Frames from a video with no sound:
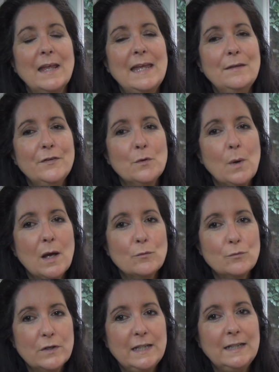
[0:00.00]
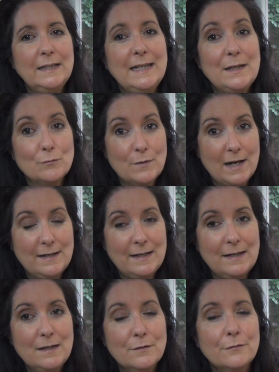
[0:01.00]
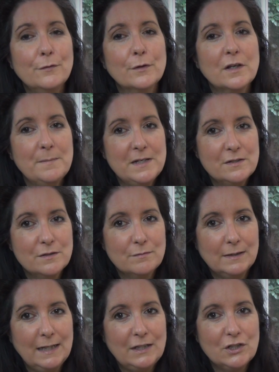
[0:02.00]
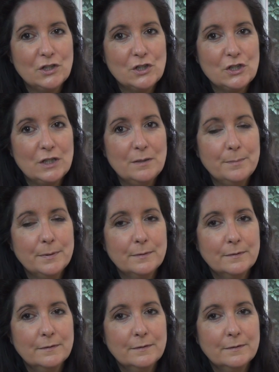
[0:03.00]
if you are really ready for a committed relationship,